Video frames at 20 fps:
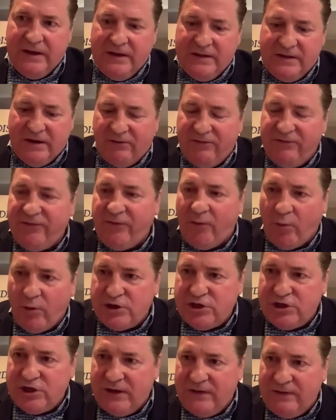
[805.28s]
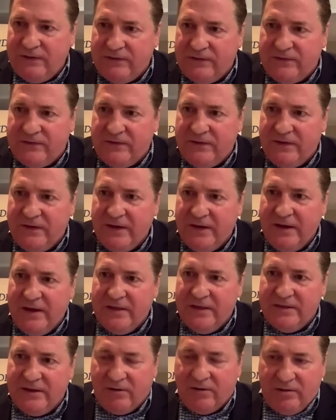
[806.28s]
their fortunes,
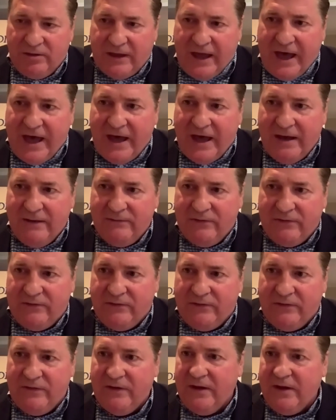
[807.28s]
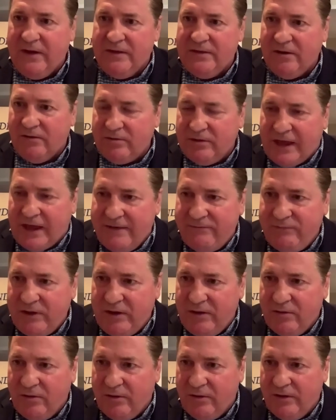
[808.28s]
their lives, their
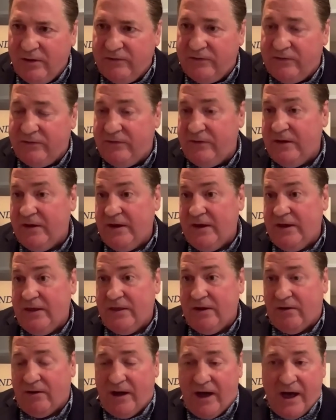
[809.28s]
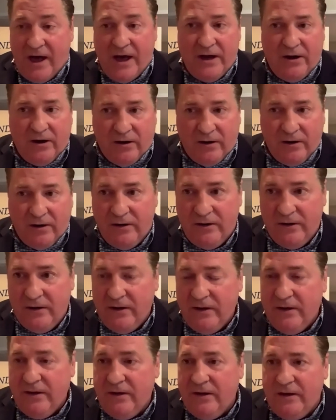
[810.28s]
livelihoods, their honor,
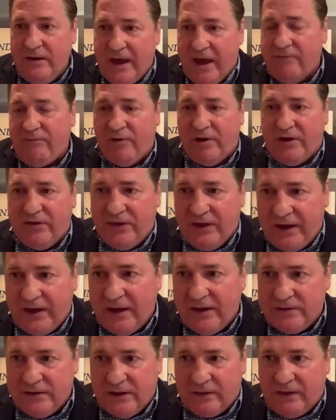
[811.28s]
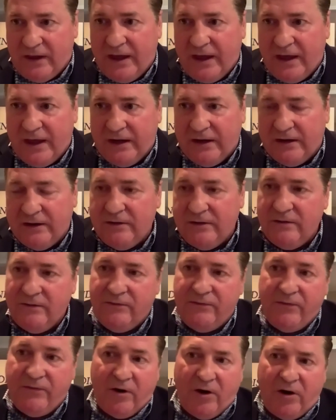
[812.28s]
everything on the line
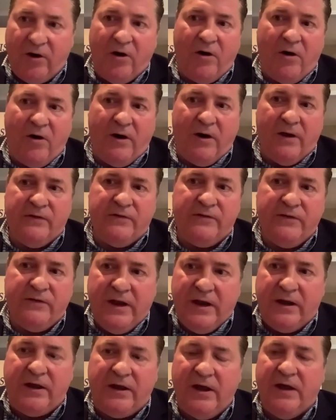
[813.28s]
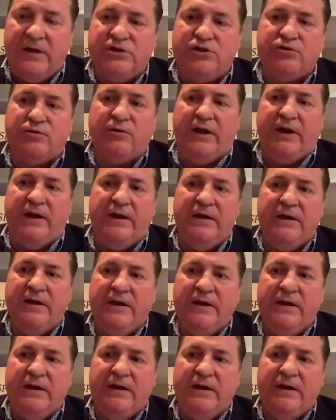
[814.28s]
for a cause in a country